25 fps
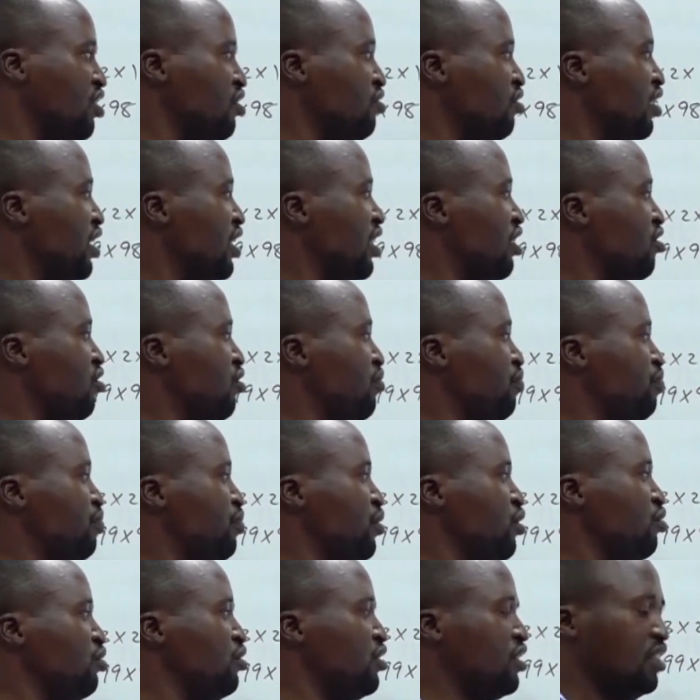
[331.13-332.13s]
you can
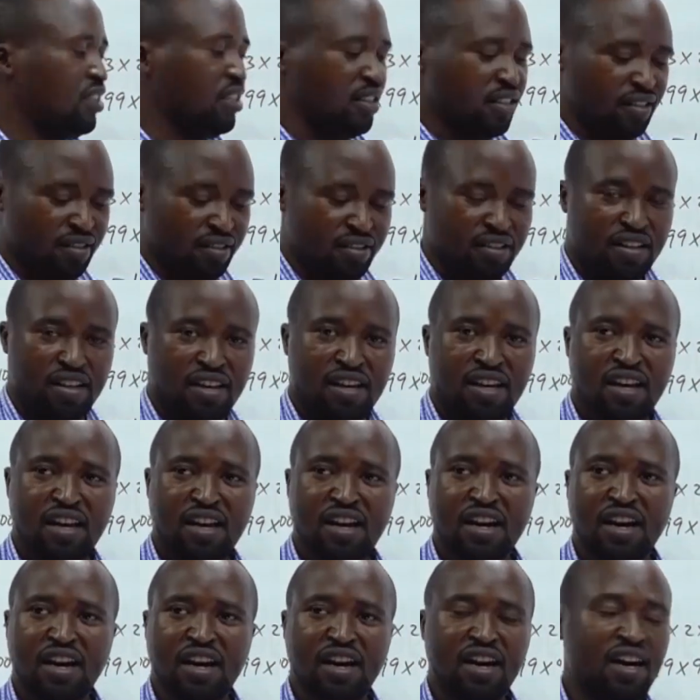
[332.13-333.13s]
compute
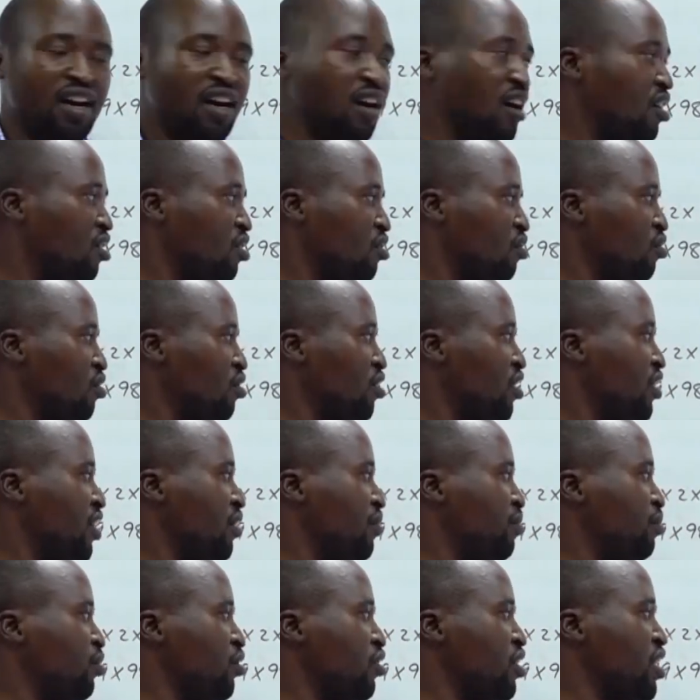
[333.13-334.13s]
the
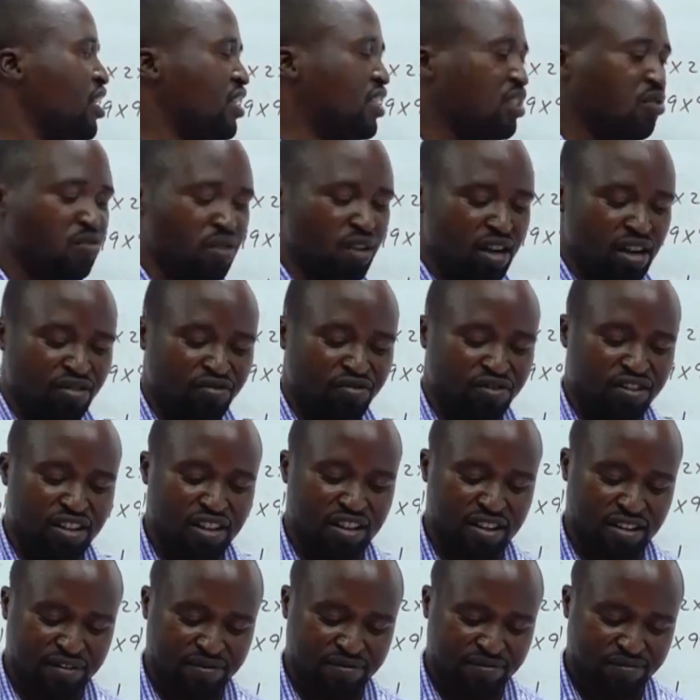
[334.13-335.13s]
product we have
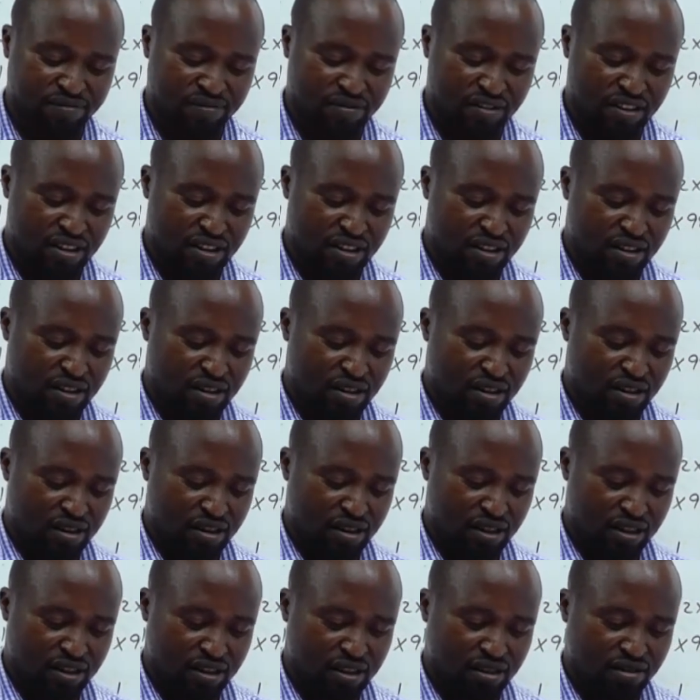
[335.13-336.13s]
here.
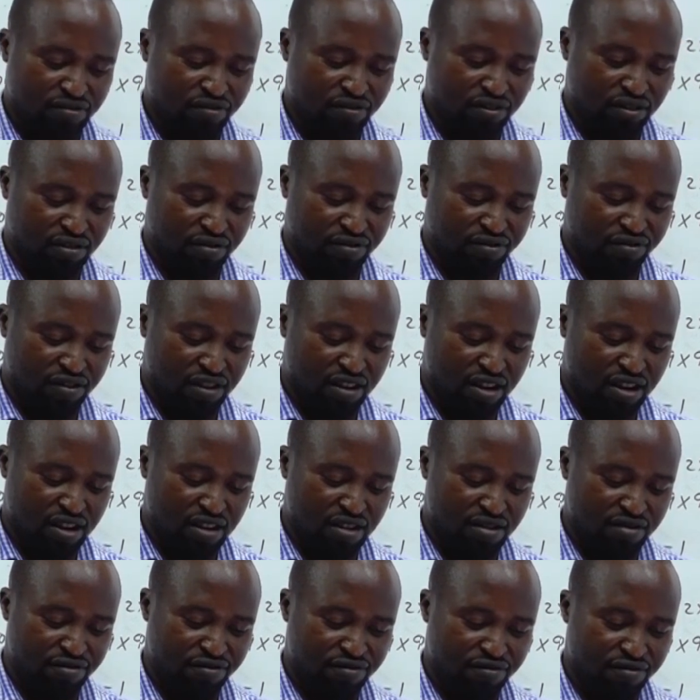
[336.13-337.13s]
That is
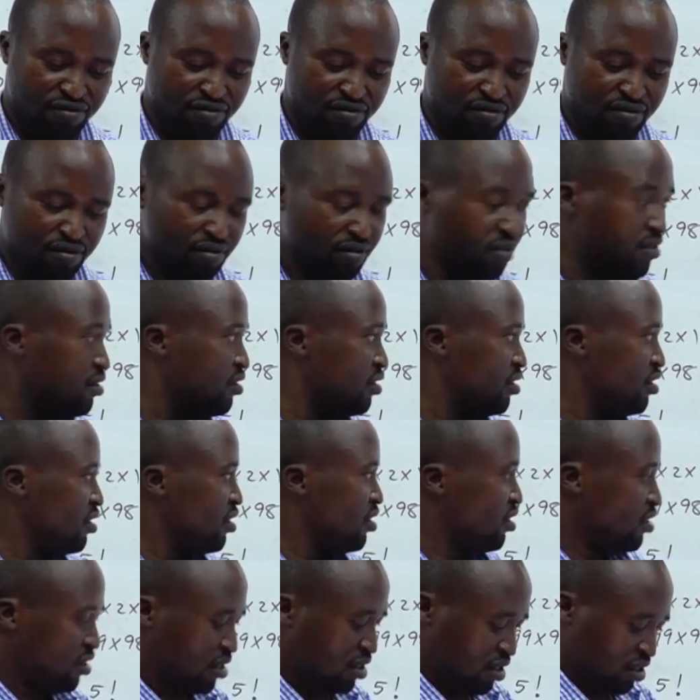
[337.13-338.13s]
45
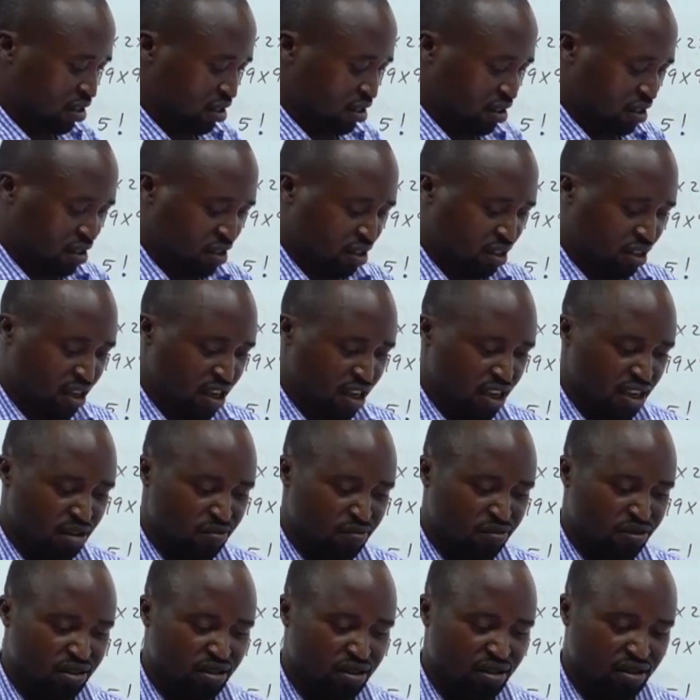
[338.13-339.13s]

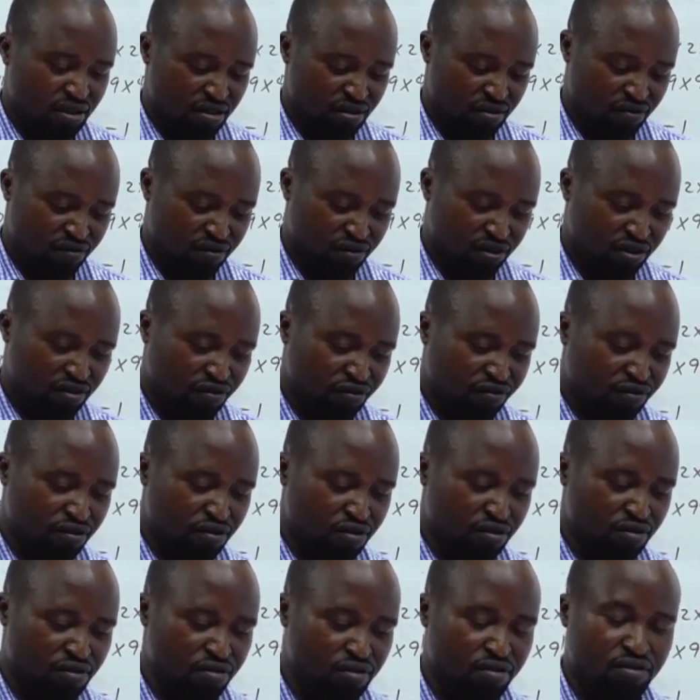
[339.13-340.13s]
times
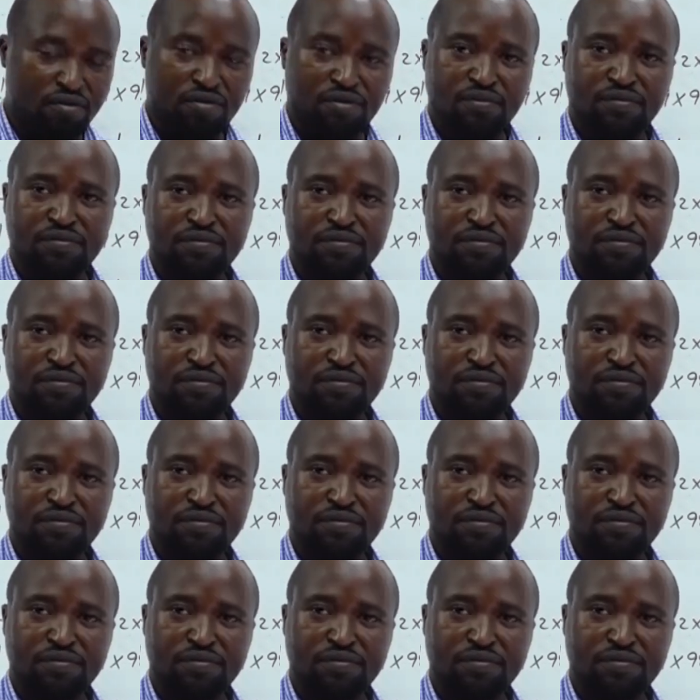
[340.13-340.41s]
44.